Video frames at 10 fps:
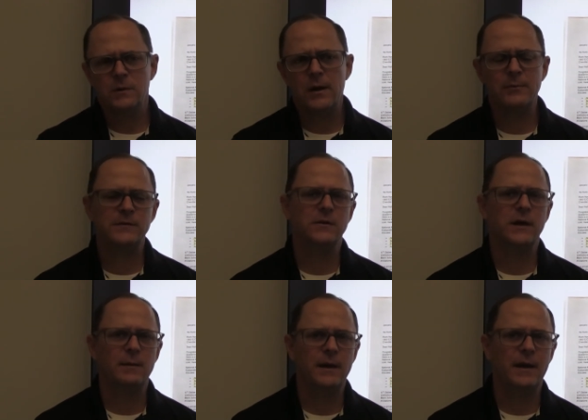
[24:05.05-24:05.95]
Well, we still
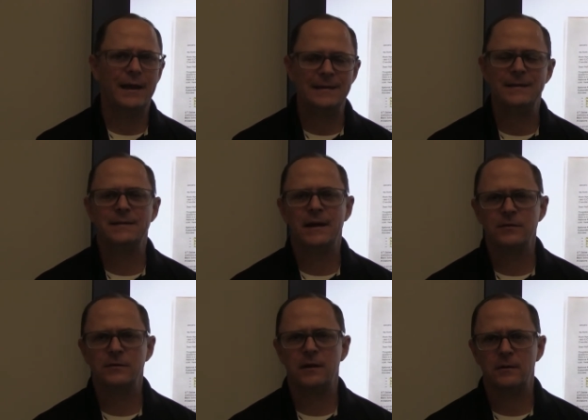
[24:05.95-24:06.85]
got about an
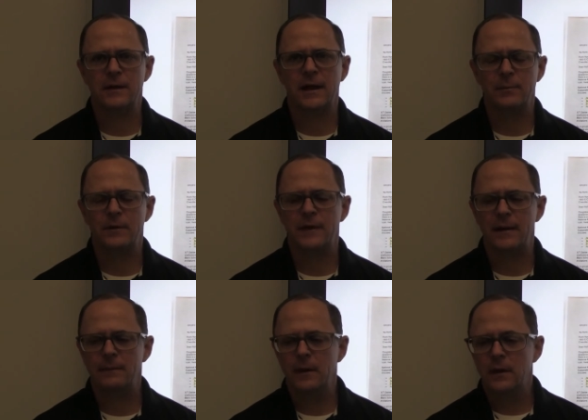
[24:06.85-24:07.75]
$18,000 gap on that.